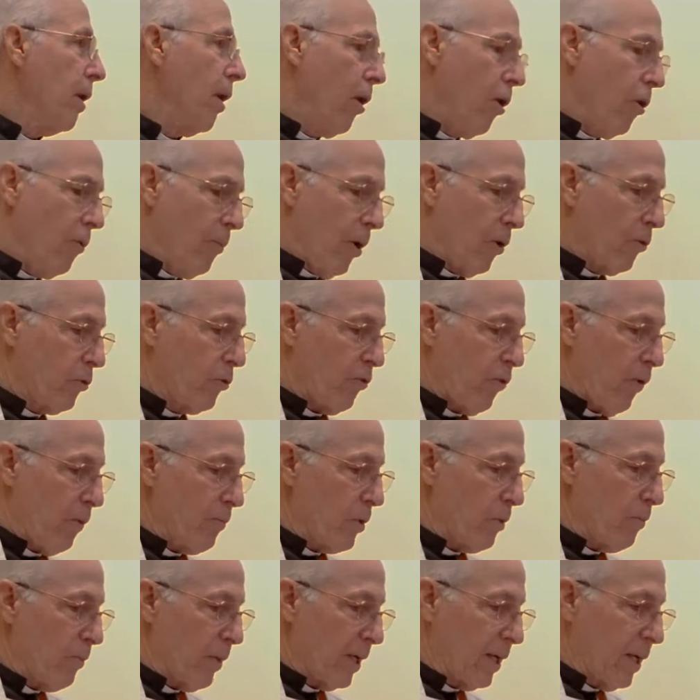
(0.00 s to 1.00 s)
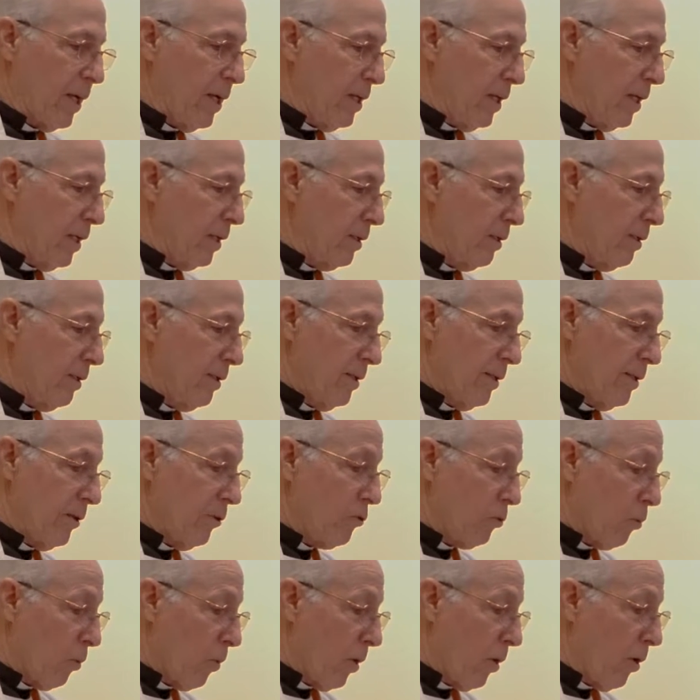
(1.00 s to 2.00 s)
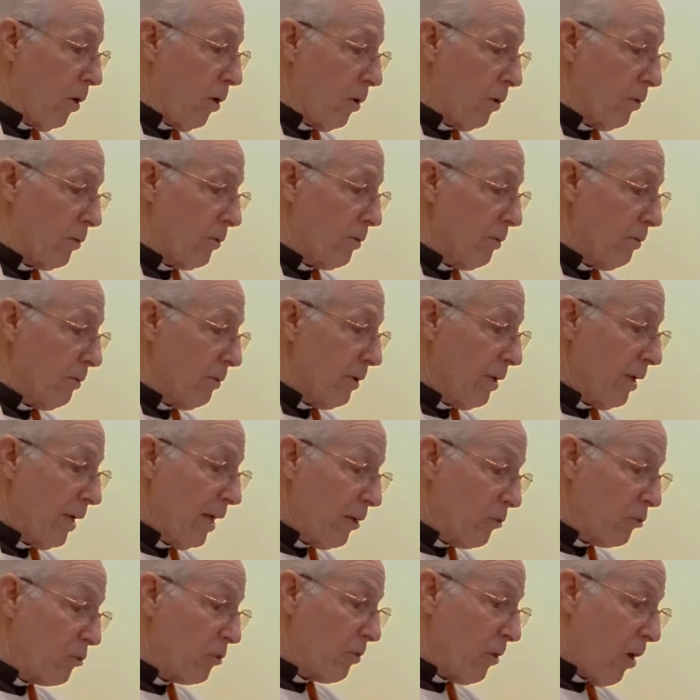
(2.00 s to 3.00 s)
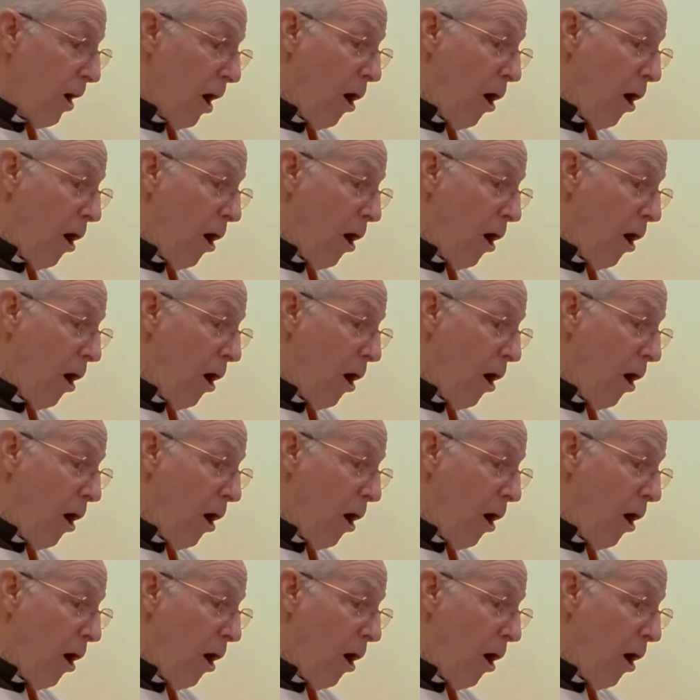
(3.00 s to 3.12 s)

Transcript: Almost from the beginning, this world has